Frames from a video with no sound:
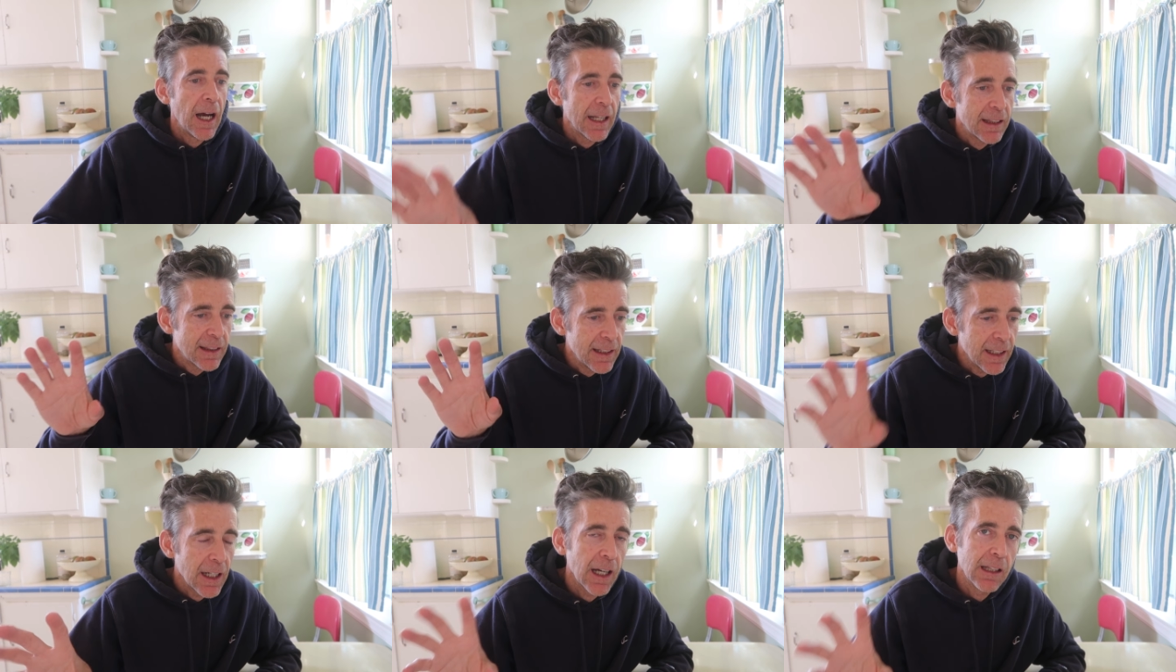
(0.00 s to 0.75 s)
I
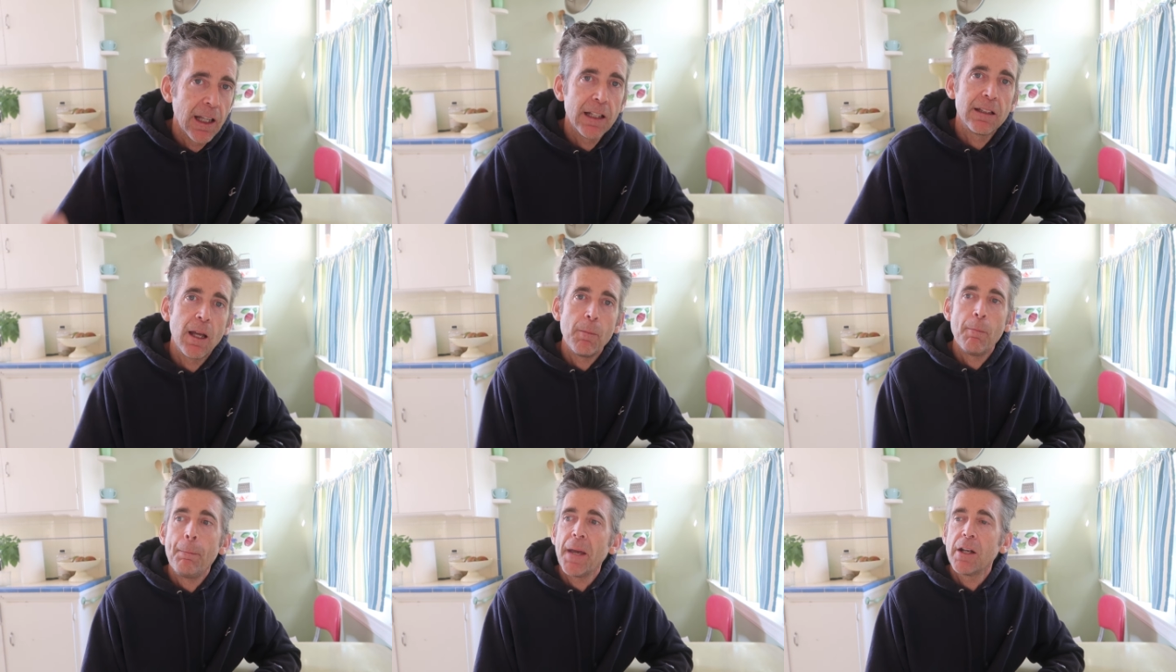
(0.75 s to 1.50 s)
think I like
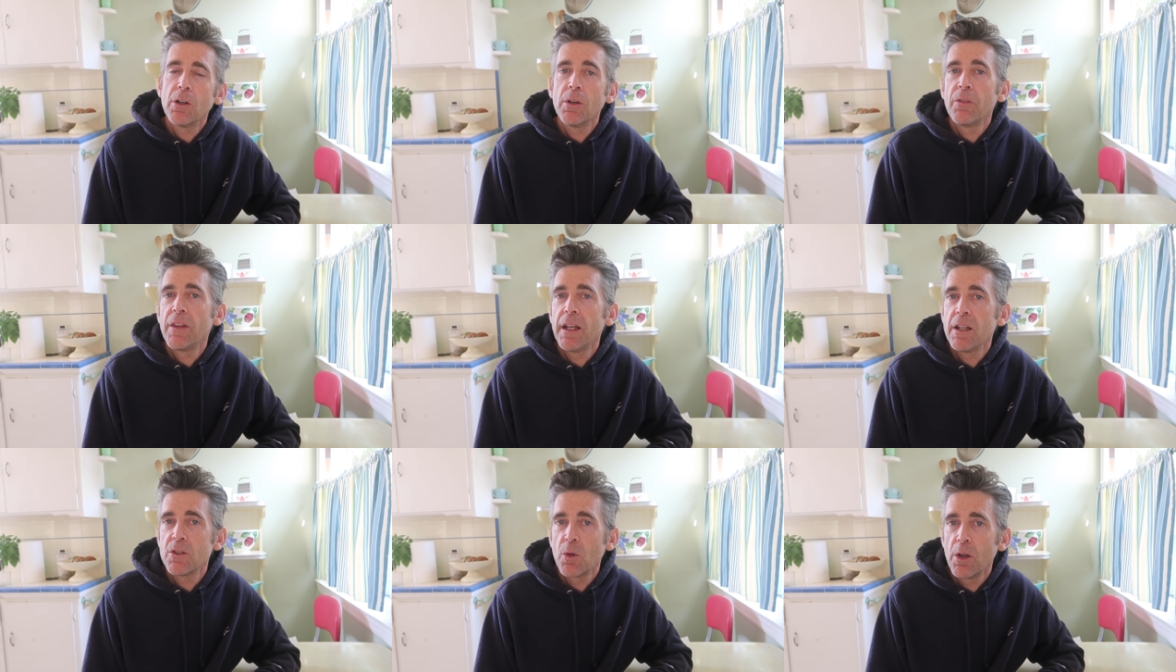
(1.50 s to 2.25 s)
them better
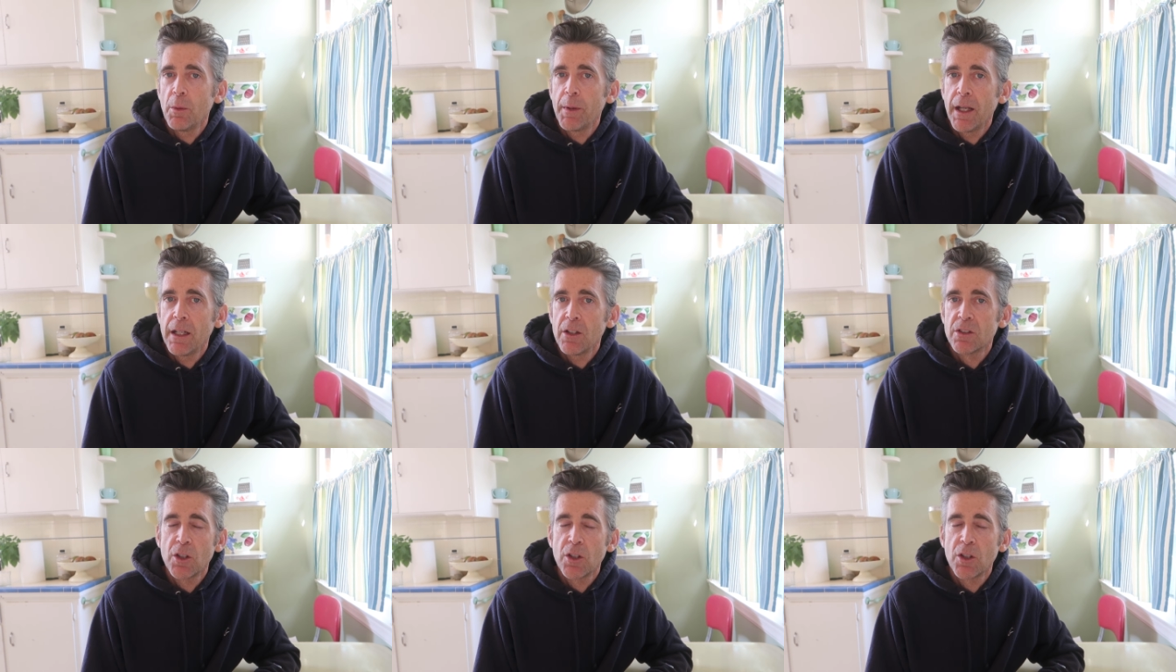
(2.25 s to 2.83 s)
than his oil paintings.